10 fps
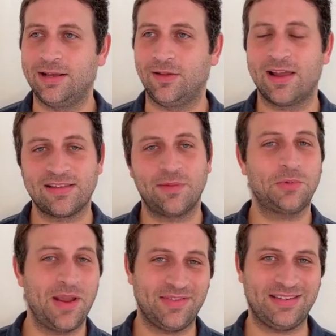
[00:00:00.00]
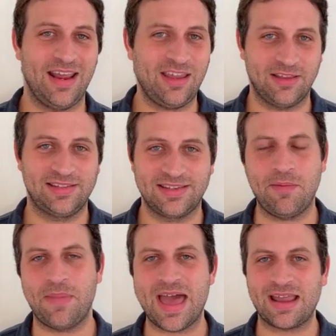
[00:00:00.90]
A lot of times we have to take a
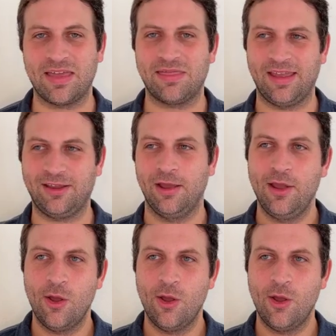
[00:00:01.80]
step back and think,